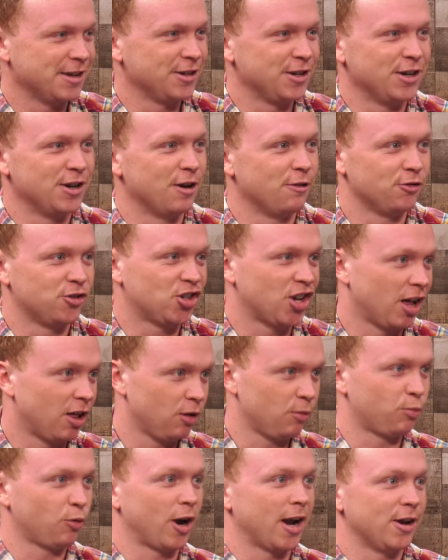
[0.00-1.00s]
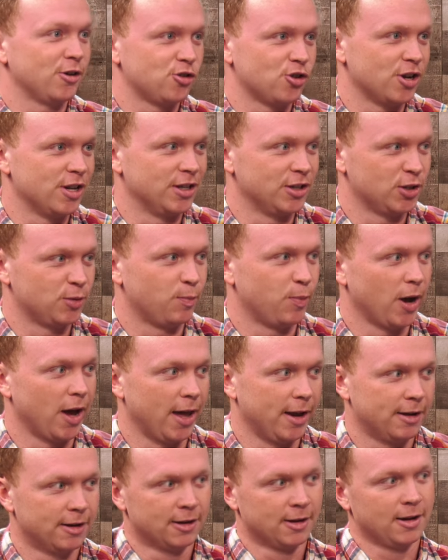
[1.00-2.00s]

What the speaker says: you know, celebrations, but